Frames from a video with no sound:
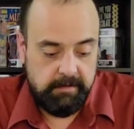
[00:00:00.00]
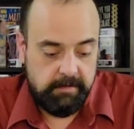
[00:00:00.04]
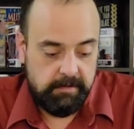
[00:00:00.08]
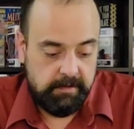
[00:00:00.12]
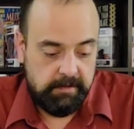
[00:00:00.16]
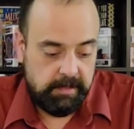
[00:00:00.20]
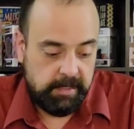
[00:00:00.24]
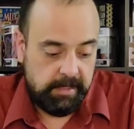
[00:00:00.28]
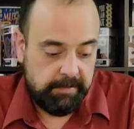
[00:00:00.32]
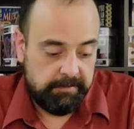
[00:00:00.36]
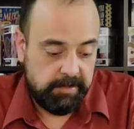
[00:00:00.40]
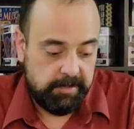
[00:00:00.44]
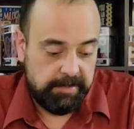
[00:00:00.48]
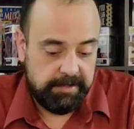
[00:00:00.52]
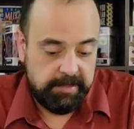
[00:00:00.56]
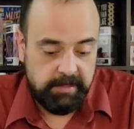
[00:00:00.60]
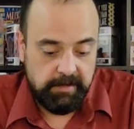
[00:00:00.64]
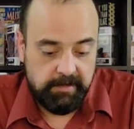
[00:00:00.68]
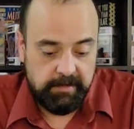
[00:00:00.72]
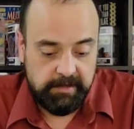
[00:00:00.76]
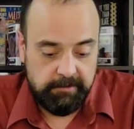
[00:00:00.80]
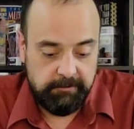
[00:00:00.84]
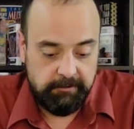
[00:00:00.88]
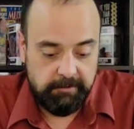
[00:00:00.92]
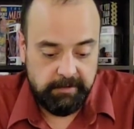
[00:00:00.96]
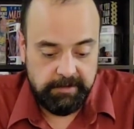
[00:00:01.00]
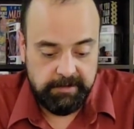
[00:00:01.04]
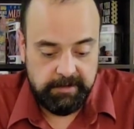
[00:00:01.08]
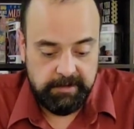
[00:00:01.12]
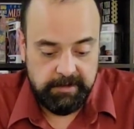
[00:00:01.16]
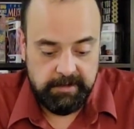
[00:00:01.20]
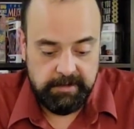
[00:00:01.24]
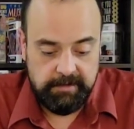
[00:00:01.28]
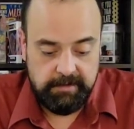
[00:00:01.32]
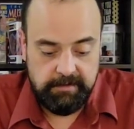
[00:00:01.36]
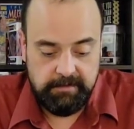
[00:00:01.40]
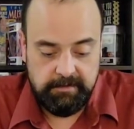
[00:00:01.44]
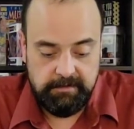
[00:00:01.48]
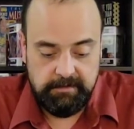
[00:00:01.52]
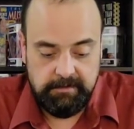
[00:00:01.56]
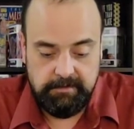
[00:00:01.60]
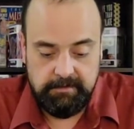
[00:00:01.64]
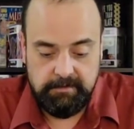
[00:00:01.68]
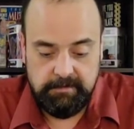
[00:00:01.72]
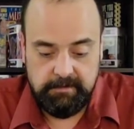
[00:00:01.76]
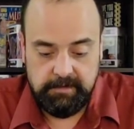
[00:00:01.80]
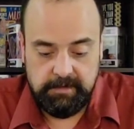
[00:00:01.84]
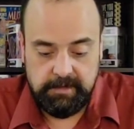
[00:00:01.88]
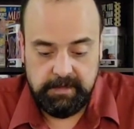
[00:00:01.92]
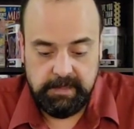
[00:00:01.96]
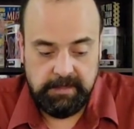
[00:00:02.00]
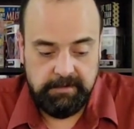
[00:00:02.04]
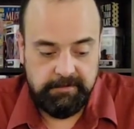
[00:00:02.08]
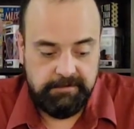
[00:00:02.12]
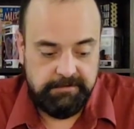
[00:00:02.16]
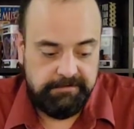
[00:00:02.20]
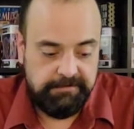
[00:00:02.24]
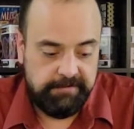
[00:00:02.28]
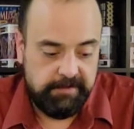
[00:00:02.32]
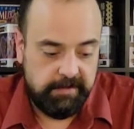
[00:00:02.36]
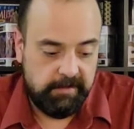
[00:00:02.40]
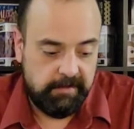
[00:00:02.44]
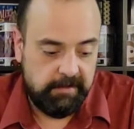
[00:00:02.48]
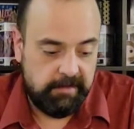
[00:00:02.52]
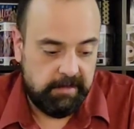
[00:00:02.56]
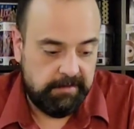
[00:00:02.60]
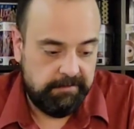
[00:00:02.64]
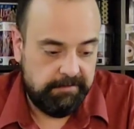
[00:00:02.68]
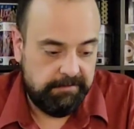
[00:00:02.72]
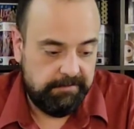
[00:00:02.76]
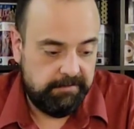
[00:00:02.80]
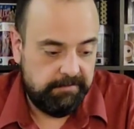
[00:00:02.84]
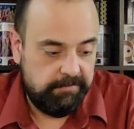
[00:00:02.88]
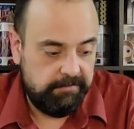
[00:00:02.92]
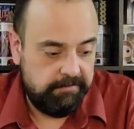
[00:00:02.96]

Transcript: I'm not the only one that kind of fell off.